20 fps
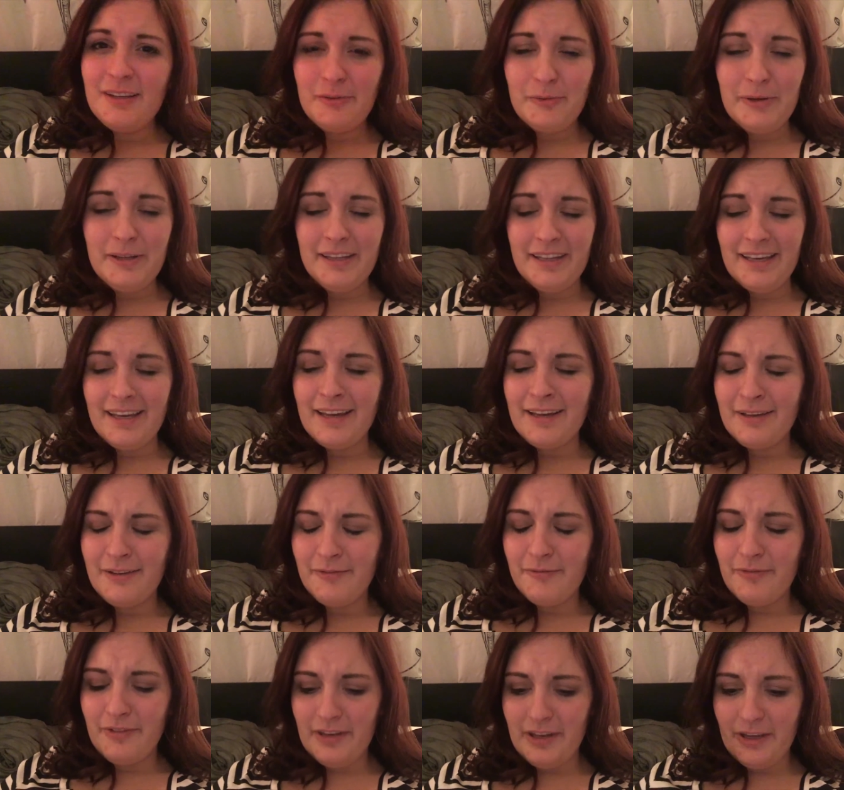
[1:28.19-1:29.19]
really,
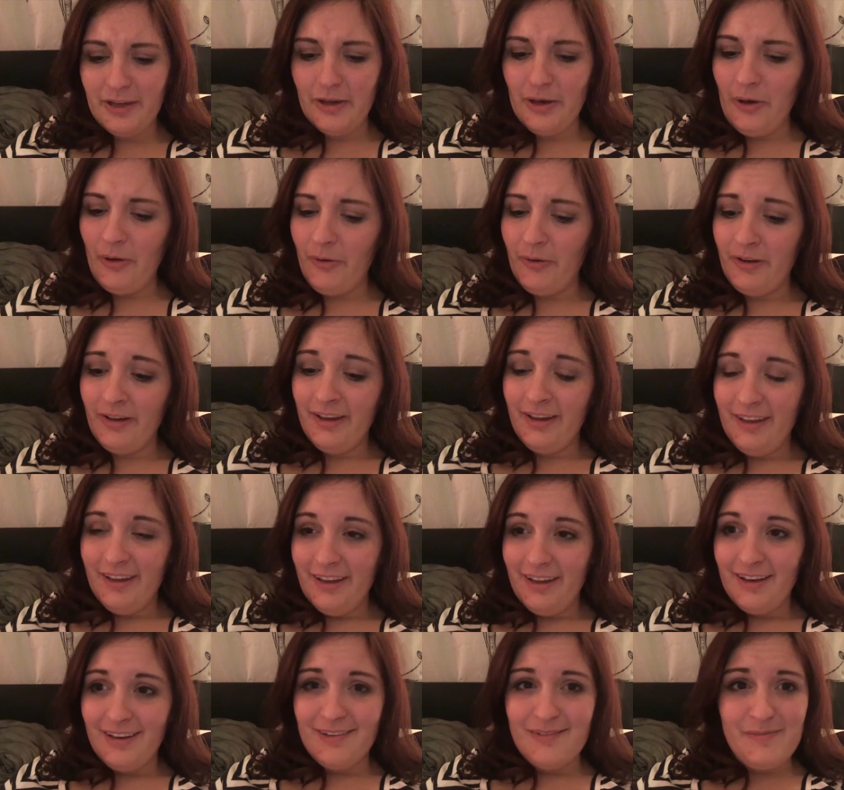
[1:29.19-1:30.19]
video
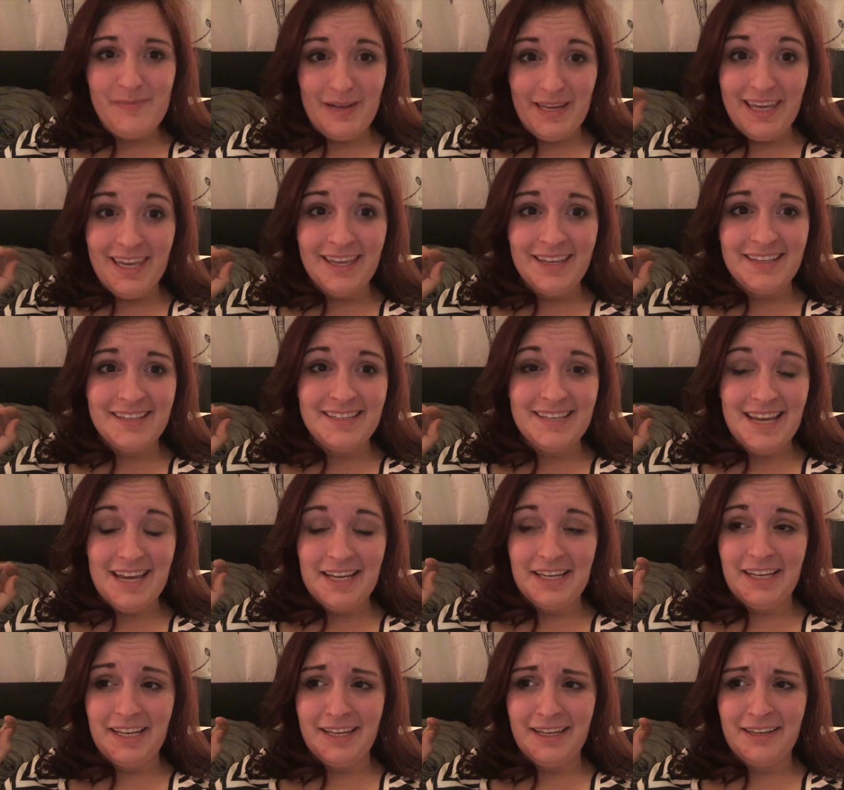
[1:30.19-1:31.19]
of my kitten
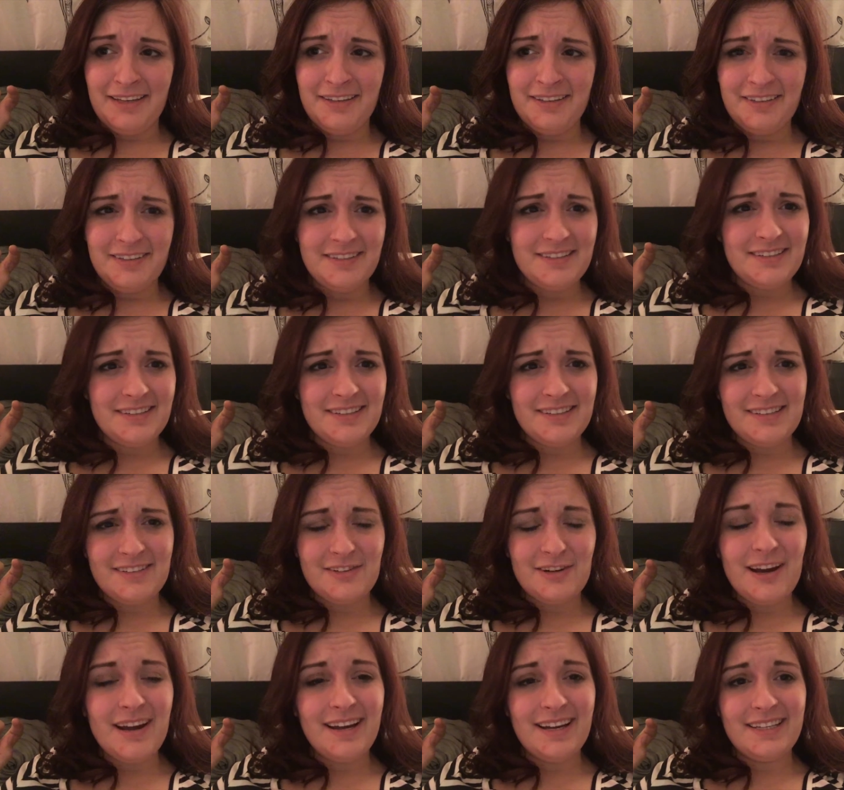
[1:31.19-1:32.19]
Danny just
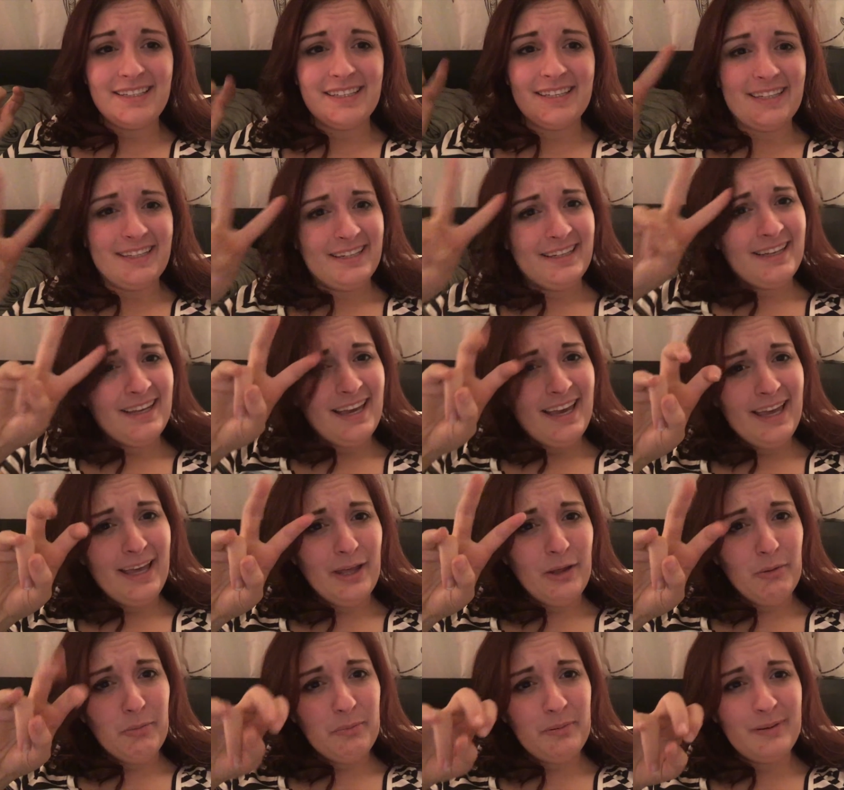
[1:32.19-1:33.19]
trying to
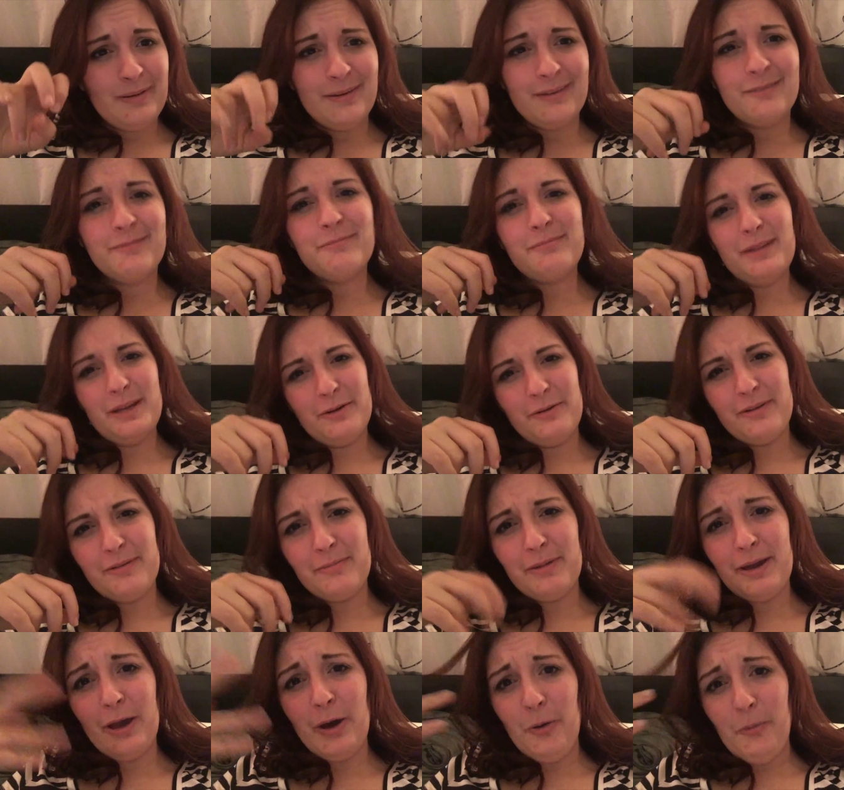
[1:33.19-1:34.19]
help me
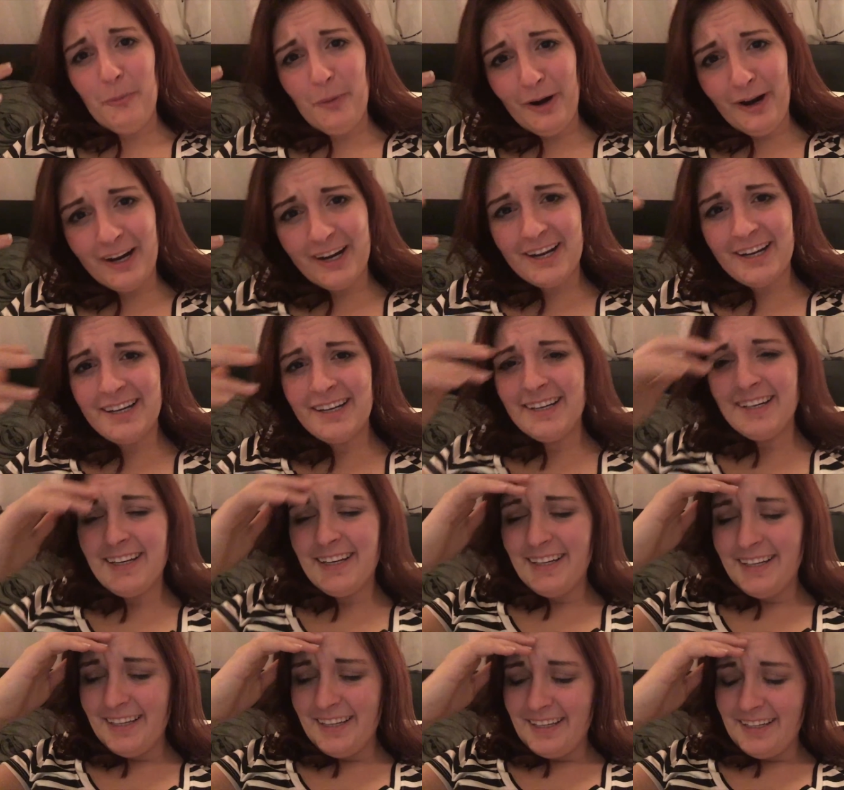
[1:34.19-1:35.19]
with my homework.
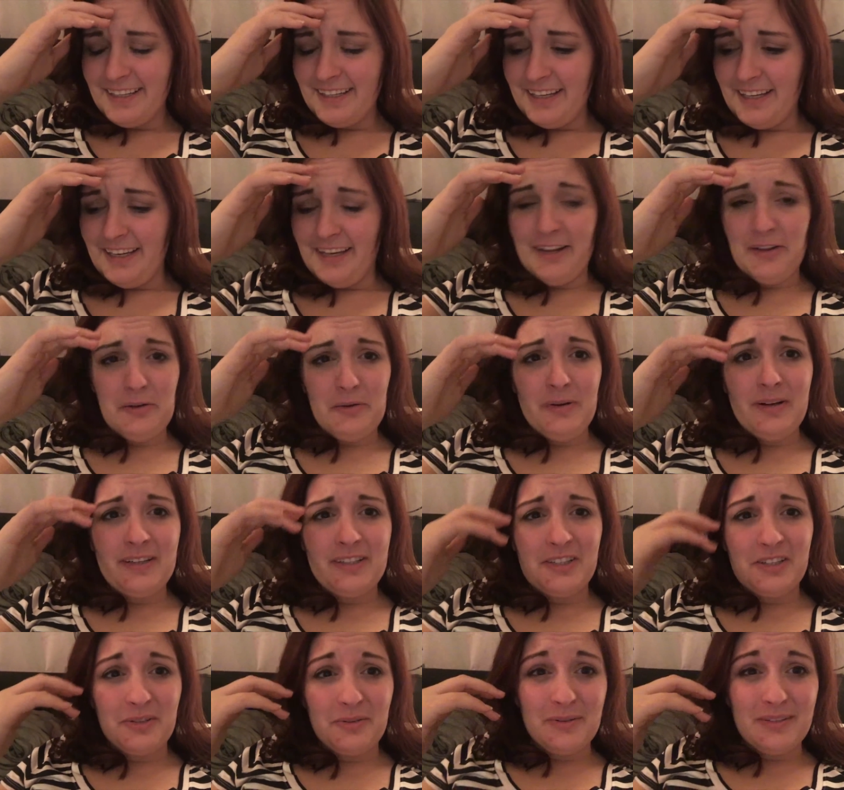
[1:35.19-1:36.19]
In other
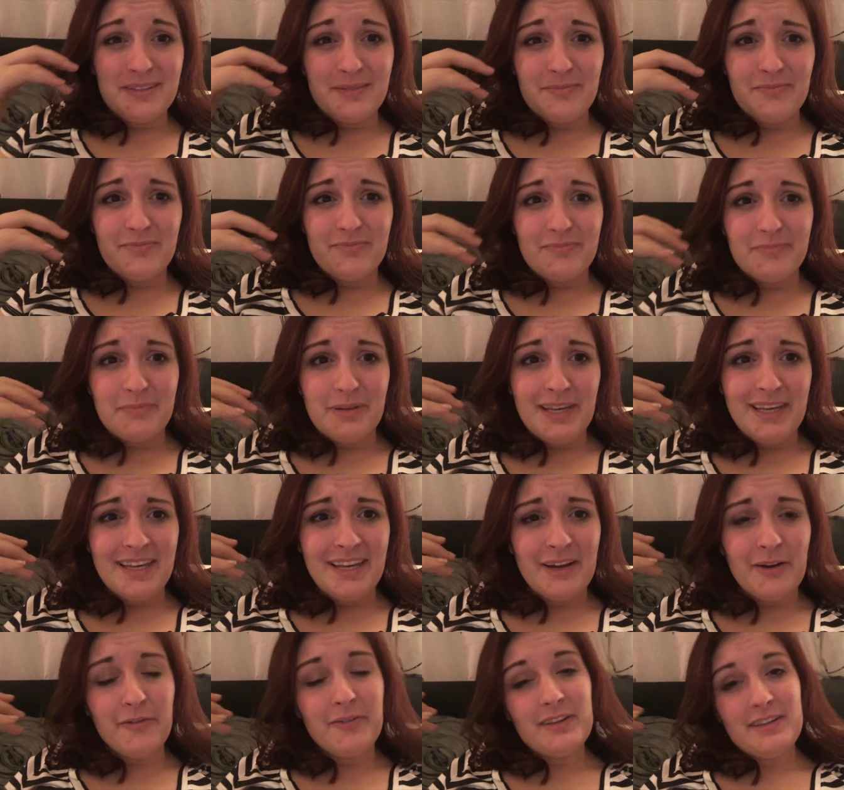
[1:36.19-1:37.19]
words, she was
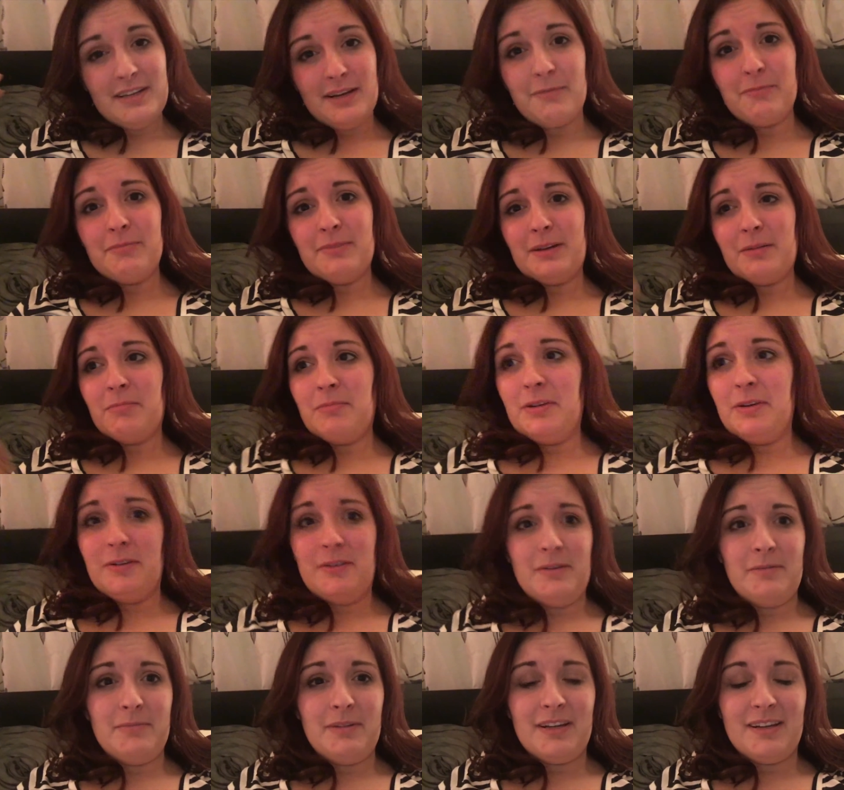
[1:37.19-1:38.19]
peeking over the top of my
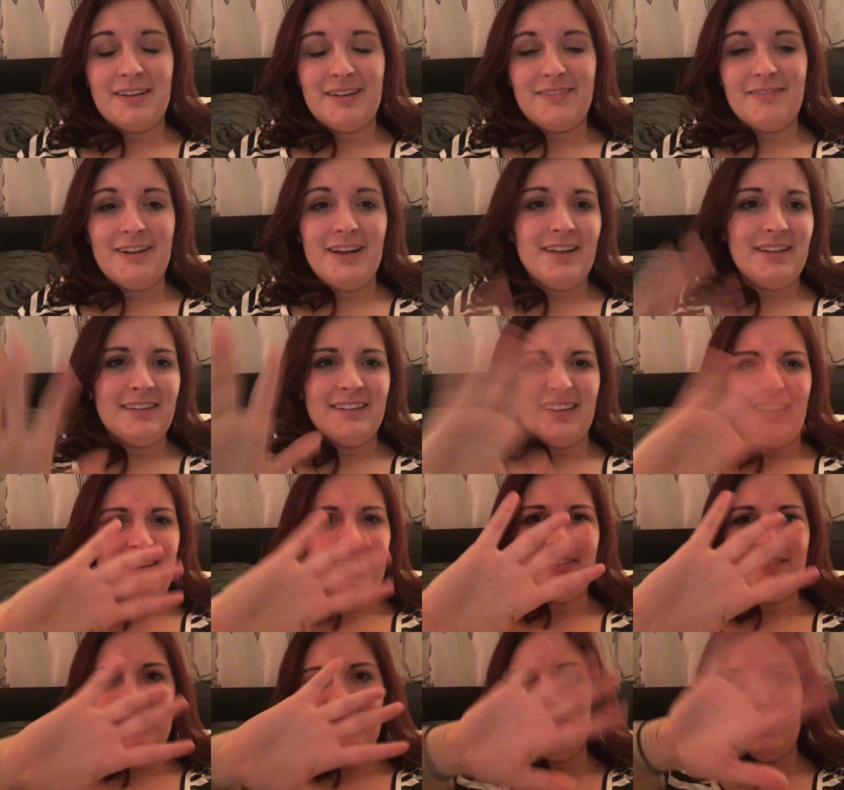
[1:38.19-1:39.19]
computer and being, well, you
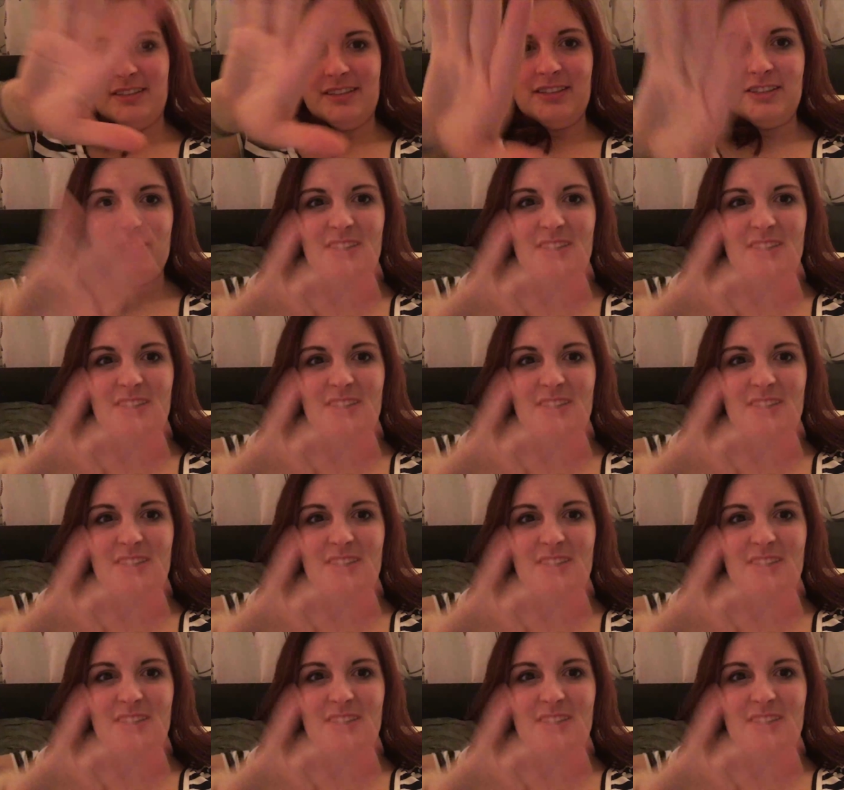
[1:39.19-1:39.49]
know, just,